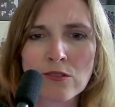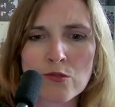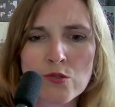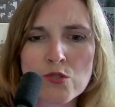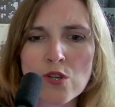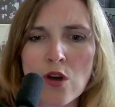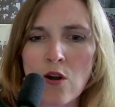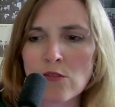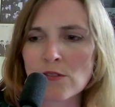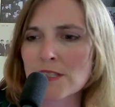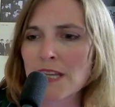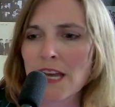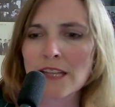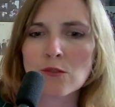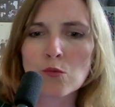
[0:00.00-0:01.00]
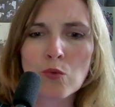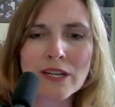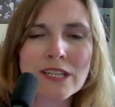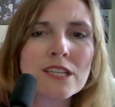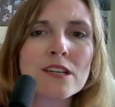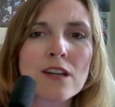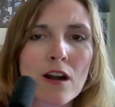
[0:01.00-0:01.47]
songs, and when
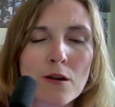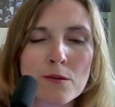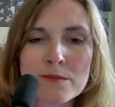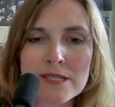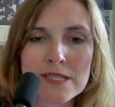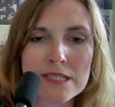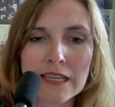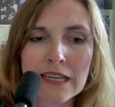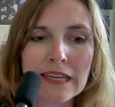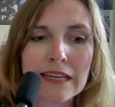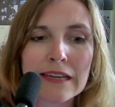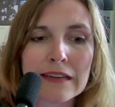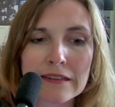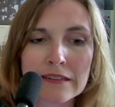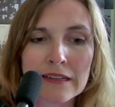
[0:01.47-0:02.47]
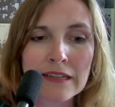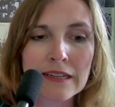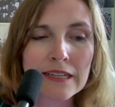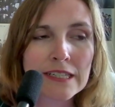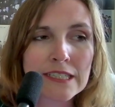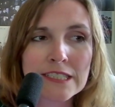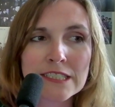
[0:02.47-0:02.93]
he comes in,
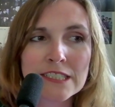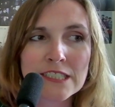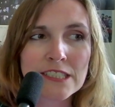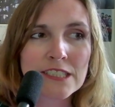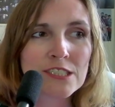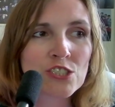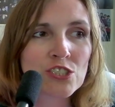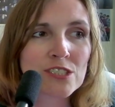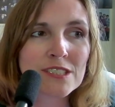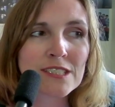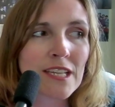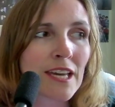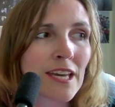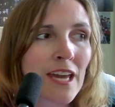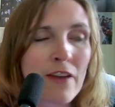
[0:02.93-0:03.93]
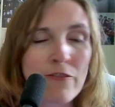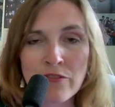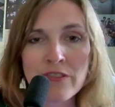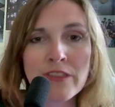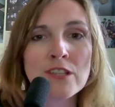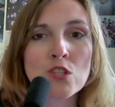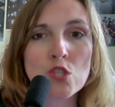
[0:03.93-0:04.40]
it's just like
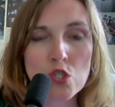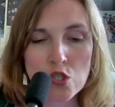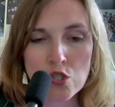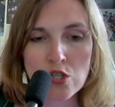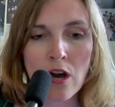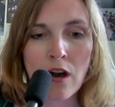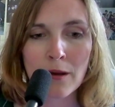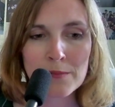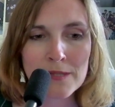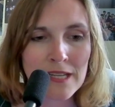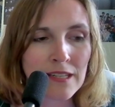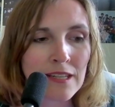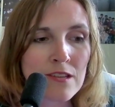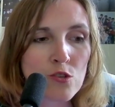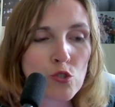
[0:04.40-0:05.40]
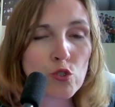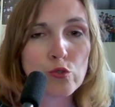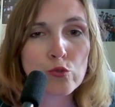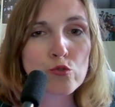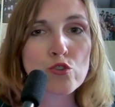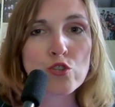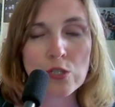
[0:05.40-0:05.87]
everything stops and you
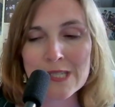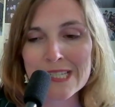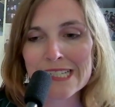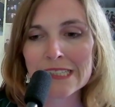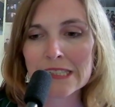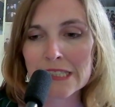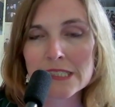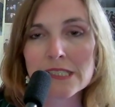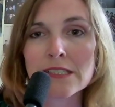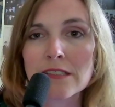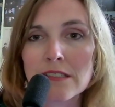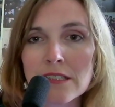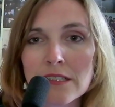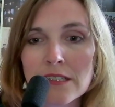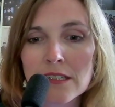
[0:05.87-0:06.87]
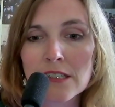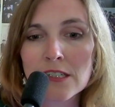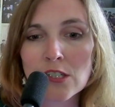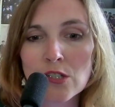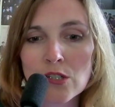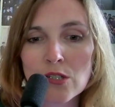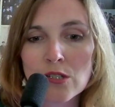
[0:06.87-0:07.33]
just listen.
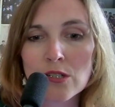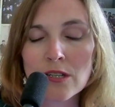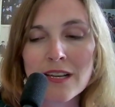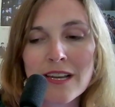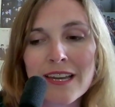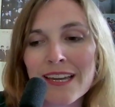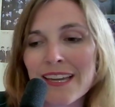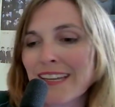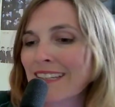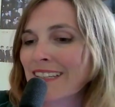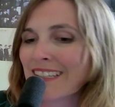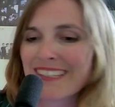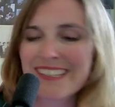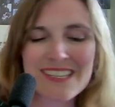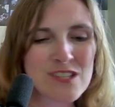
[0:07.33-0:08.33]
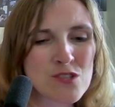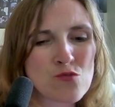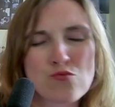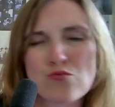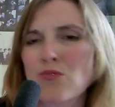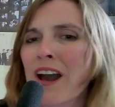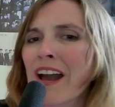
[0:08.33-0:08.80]
And he's
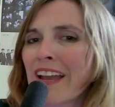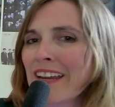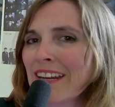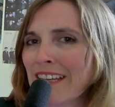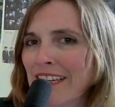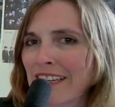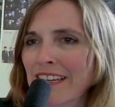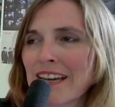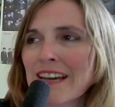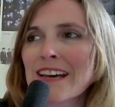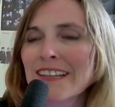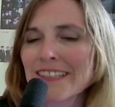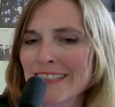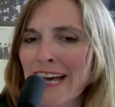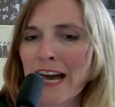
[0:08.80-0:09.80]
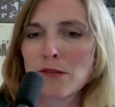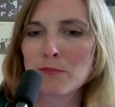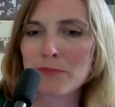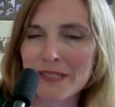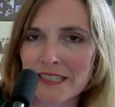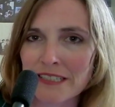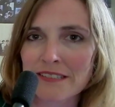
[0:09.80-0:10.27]
riding that
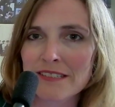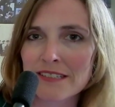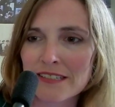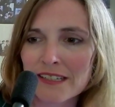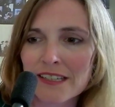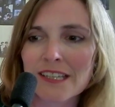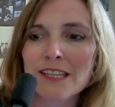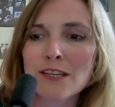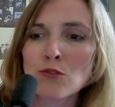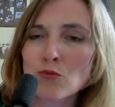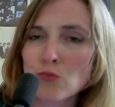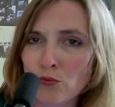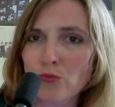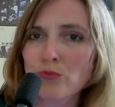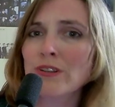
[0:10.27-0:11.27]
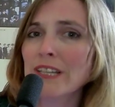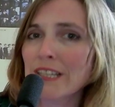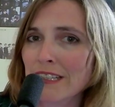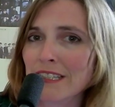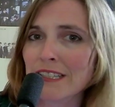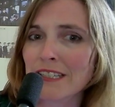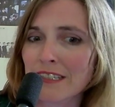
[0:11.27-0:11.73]
beat. He
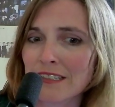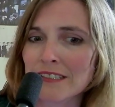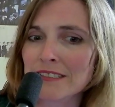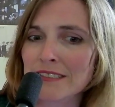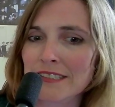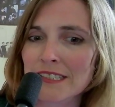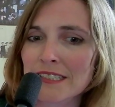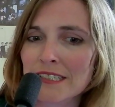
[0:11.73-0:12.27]
really is.